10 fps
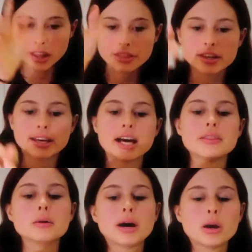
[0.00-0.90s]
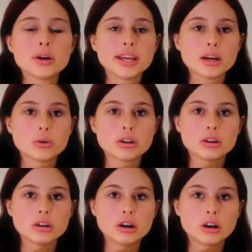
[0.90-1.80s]
Then I had the buy one, get
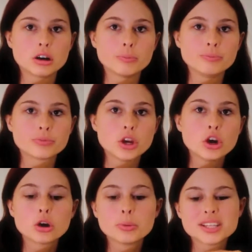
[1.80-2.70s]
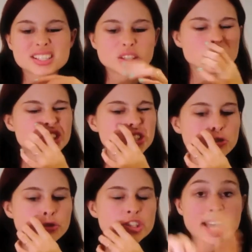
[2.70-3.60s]
one, um, or basically it was two
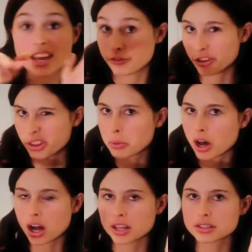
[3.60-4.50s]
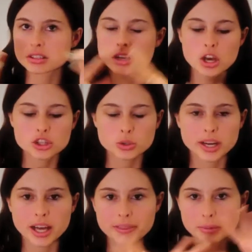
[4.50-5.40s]
for 10 for the Pond's. So I
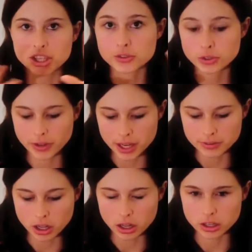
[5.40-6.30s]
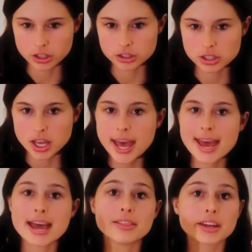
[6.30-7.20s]
got them each for $5.
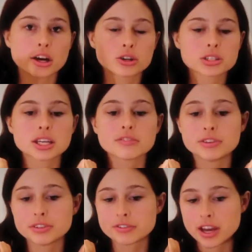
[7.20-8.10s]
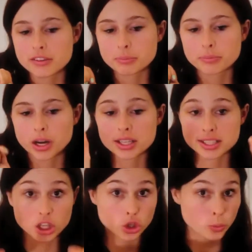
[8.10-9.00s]
And then I also had a fifty-five uh,
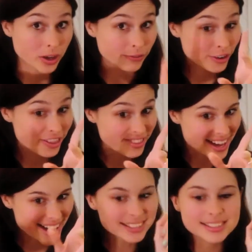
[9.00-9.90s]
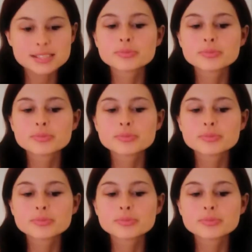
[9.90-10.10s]
cent coupon for that.